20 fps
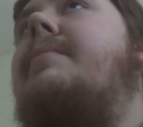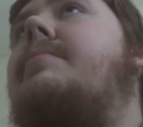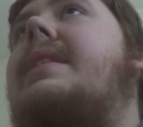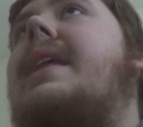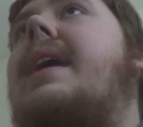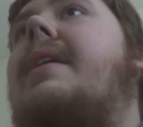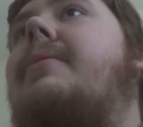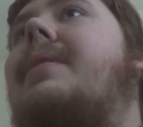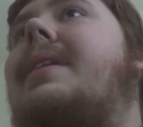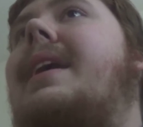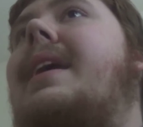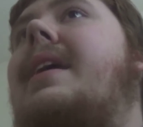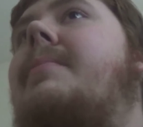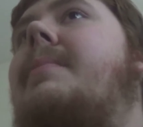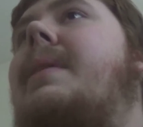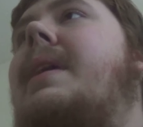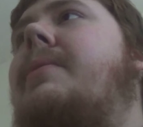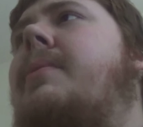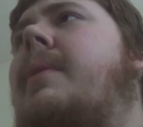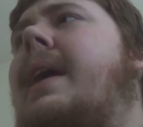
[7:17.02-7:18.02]
of that one
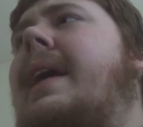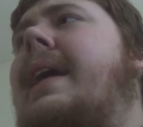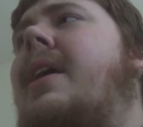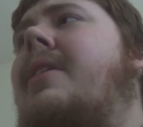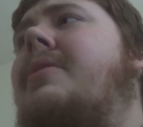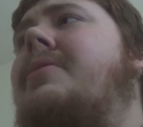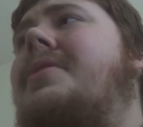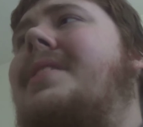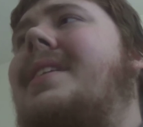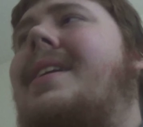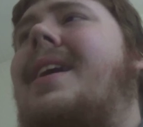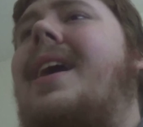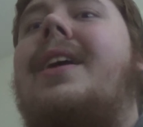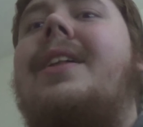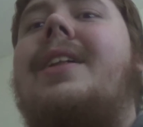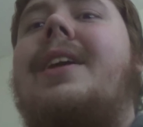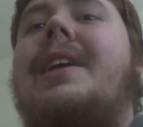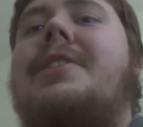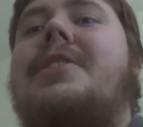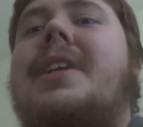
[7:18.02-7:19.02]
anime where he goes to
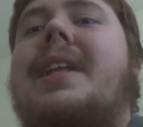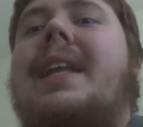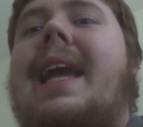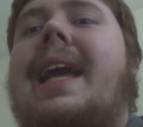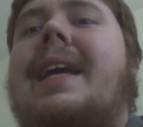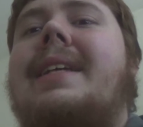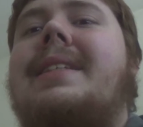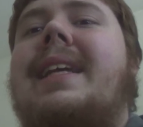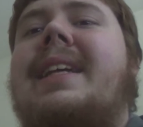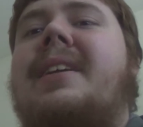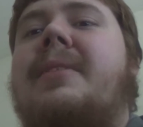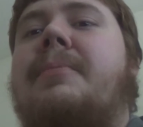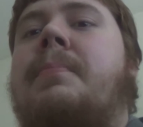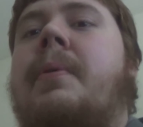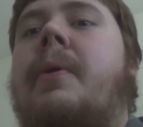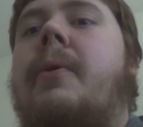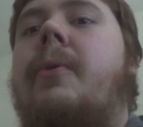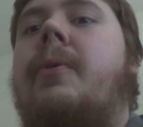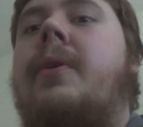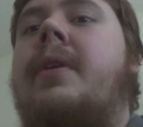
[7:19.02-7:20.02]
college and he has like a
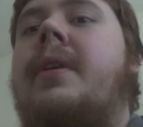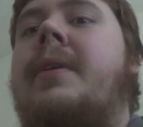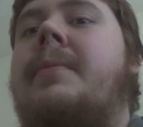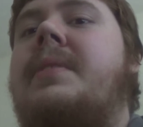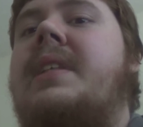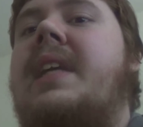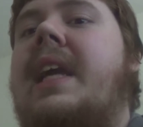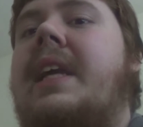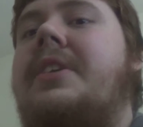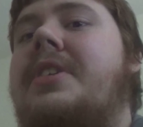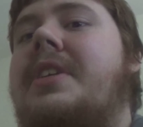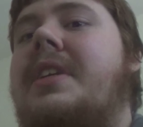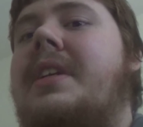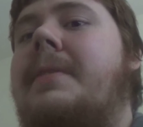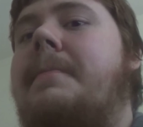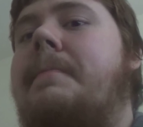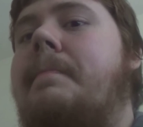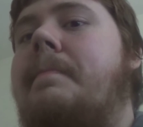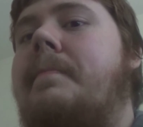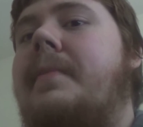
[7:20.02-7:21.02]
porn
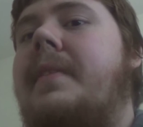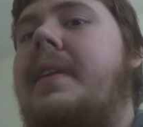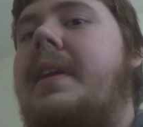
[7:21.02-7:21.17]
addiction.